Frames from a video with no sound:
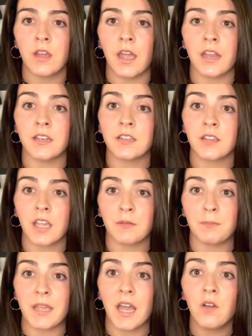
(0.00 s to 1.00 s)
and
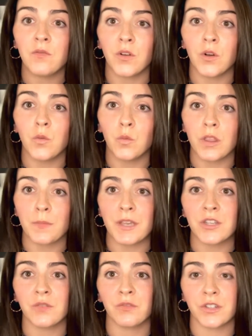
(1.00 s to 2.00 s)
can be helpful when the
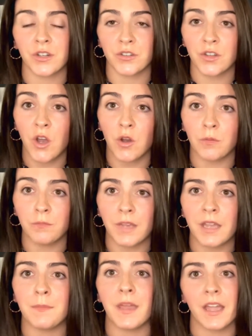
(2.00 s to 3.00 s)
patient returns home
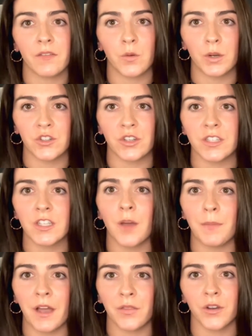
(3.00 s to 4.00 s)
and may have questions
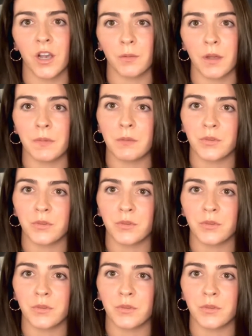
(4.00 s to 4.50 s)
about their upcoming